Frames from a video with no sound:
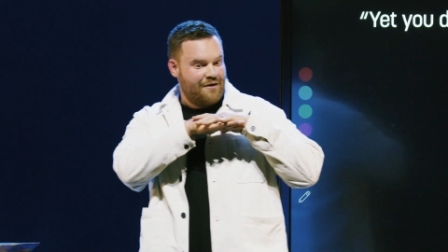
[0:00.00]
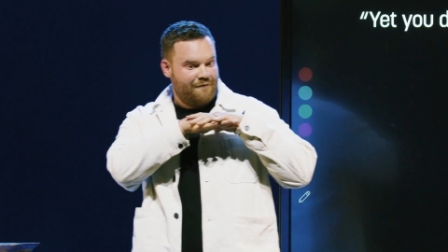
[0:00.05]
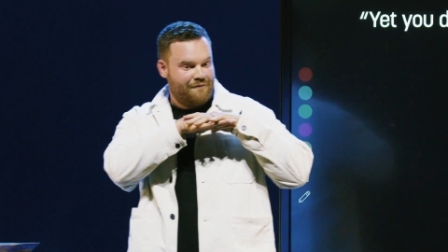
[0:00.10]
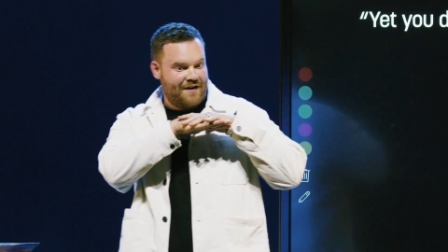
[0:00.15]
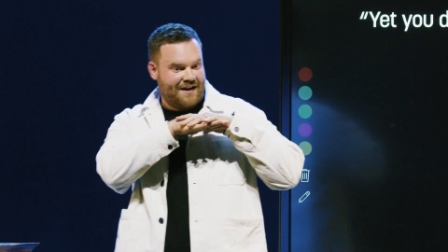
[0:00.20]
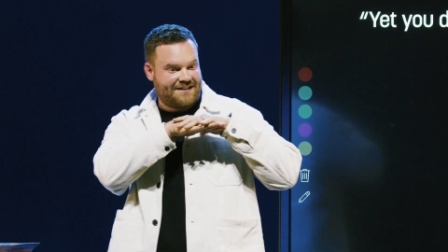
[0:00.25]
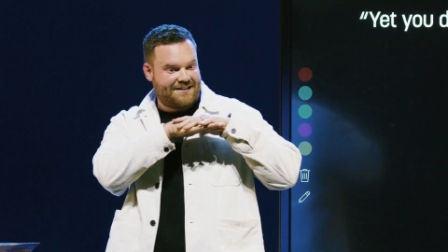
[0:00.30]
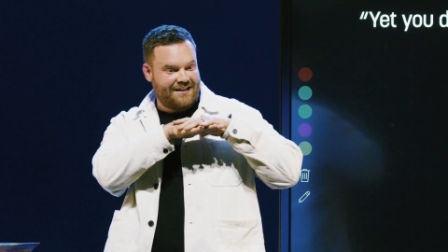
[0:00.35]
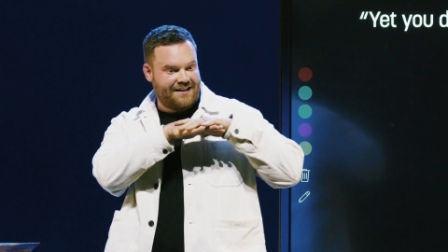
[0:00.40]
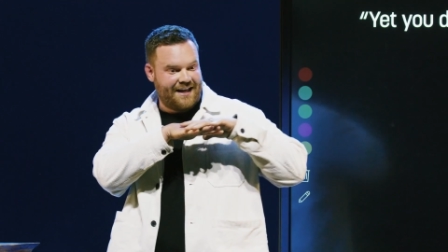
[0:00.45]

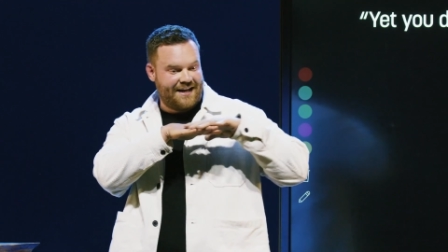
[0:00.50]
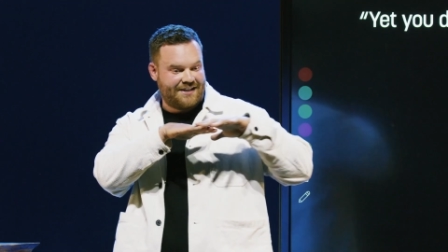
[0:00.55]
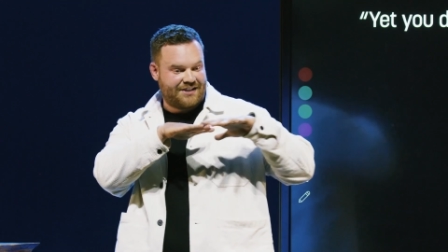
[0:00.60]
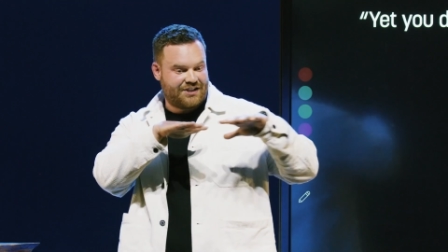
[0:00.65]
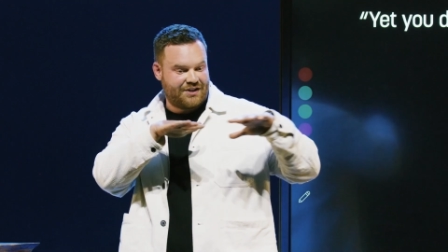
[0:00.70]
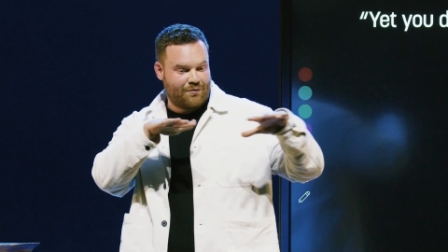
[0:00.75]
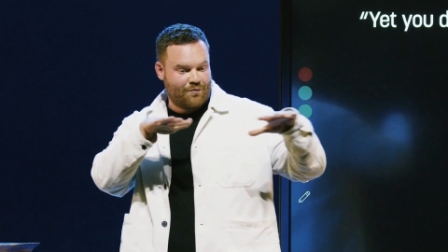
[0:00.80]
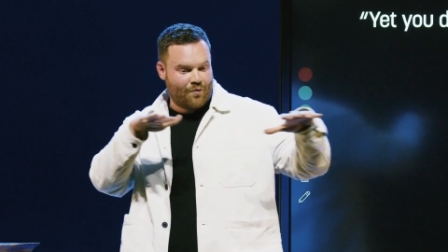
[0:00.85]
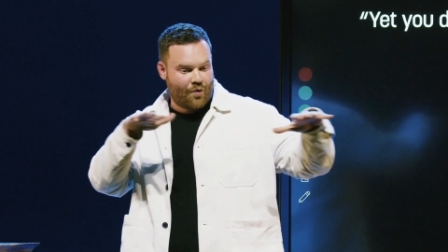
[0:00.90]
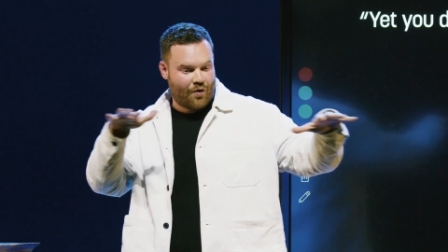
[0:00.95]

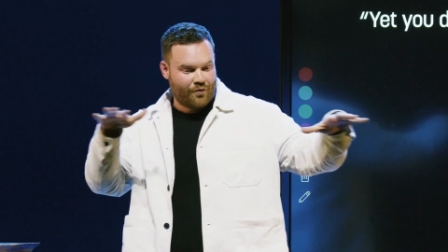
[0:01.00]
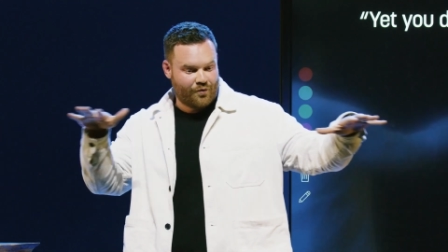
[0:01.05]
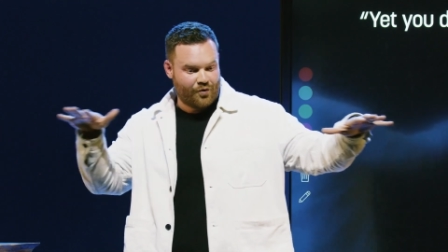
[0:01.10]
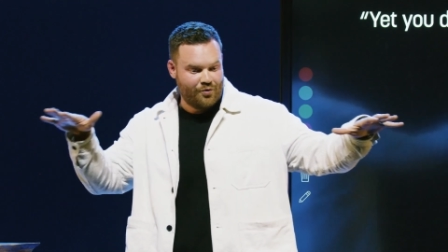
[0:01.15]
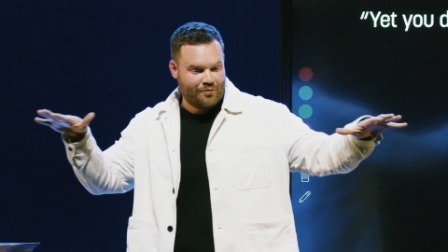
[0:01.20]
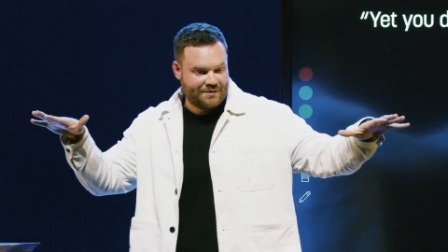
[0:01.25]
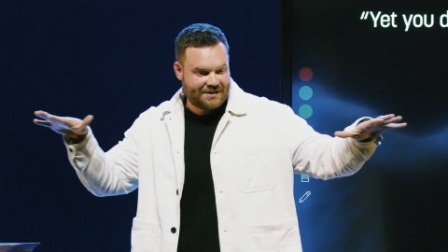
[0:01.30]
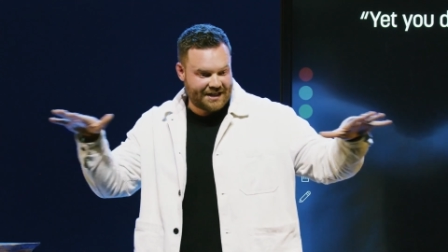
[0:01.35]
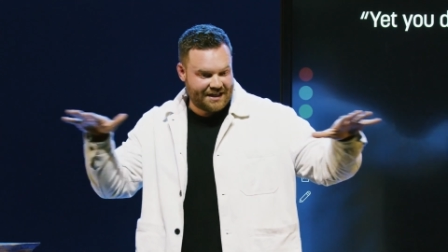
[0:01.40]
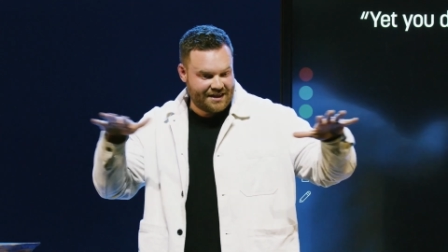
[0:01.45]
ventilation
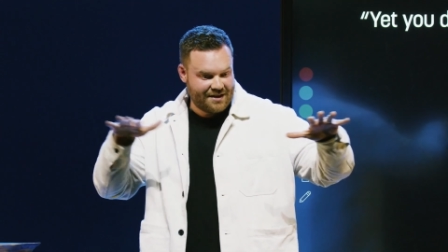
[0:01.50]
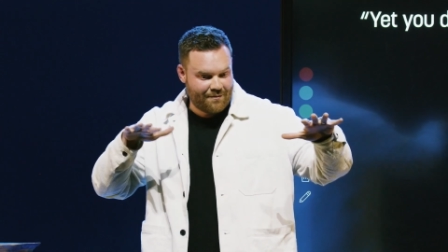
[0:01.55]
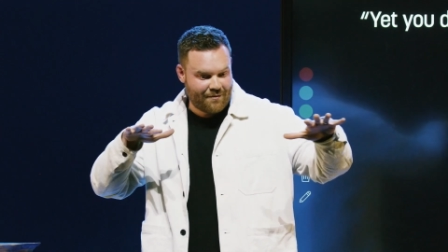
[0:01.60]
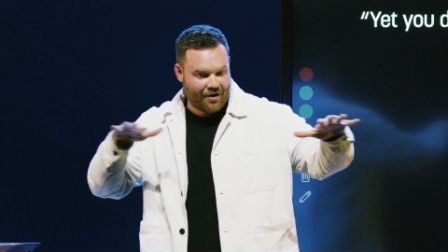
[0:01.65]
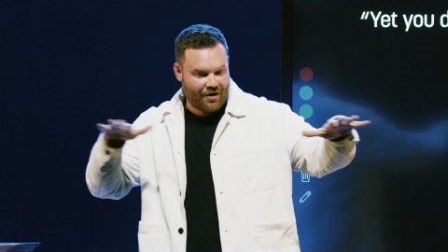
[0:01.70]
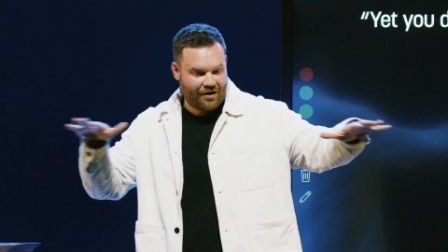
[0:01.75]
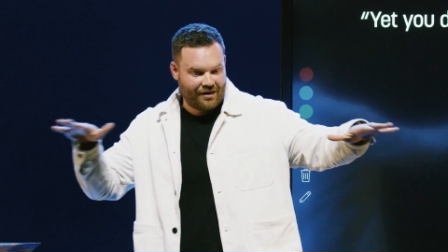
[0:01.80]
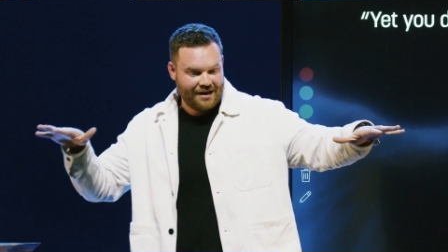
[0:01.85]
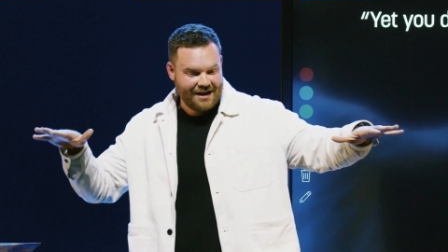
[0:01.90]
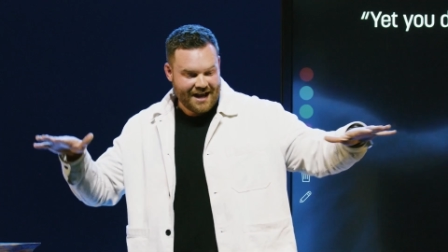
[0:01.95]
rooms in the
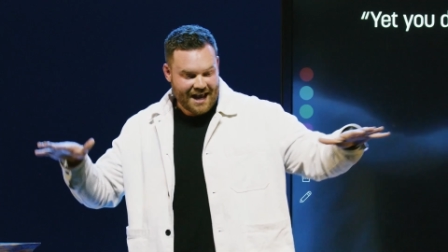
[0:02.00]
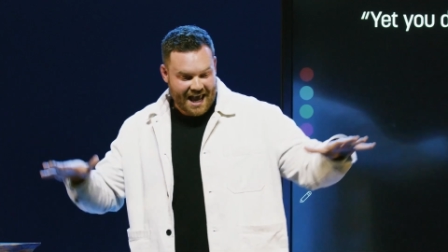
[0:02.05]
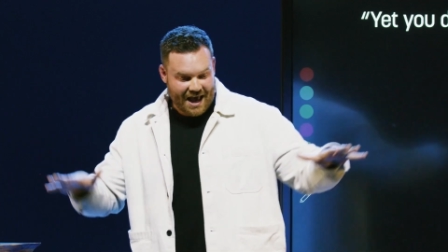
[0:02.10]
mall.